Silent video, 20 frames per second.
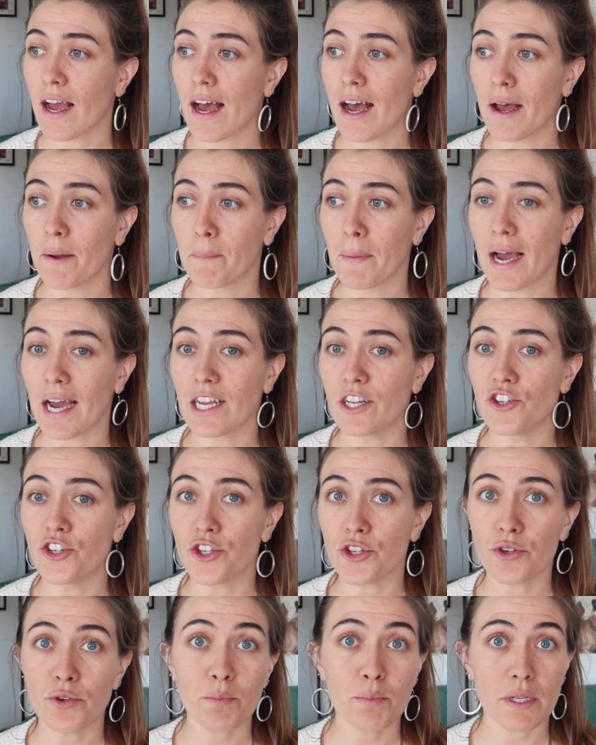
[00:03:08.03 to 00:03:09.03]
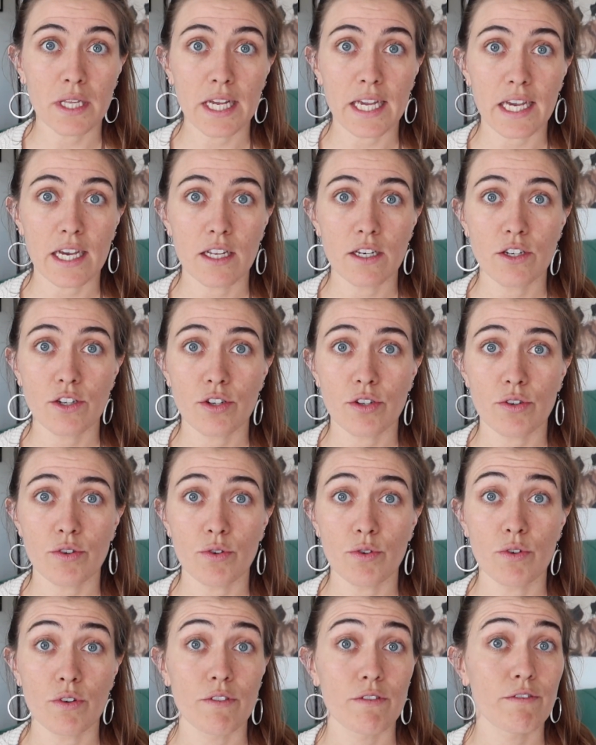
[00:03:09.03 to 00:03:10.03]
I do plan
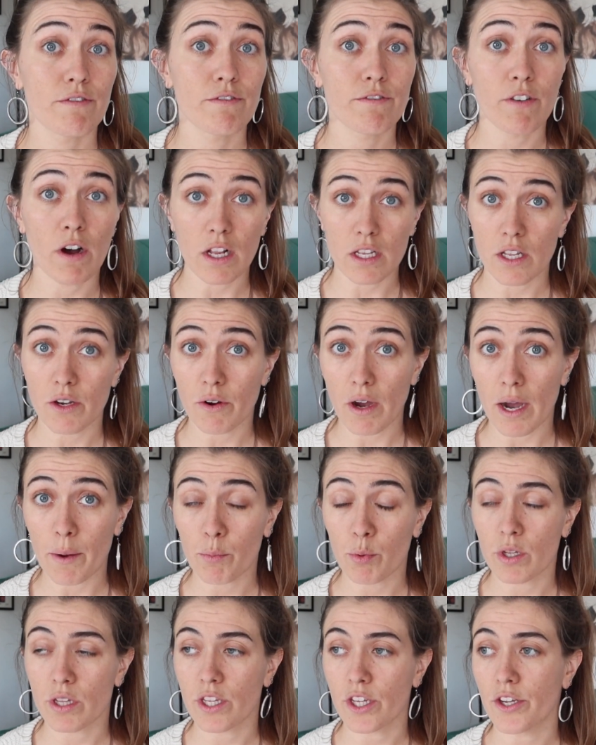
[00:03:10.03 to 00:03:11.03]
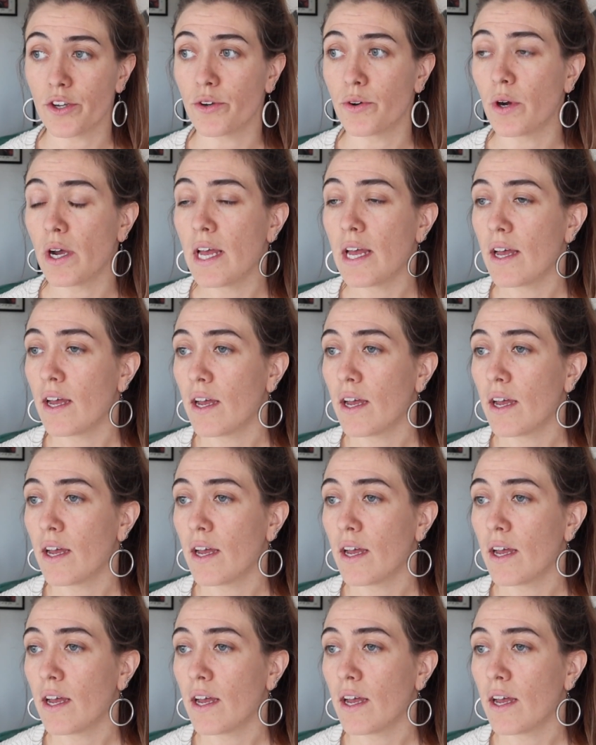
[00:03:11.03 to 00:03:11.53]
to follow up with you